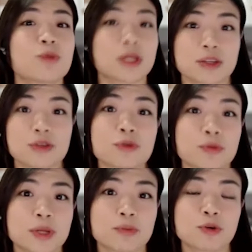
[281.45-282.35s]
what the
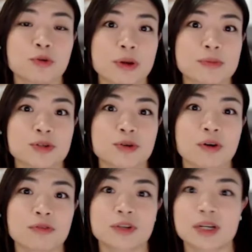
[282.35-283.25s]
European programs could
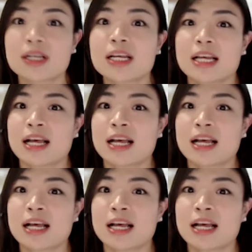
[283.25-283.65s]
offer.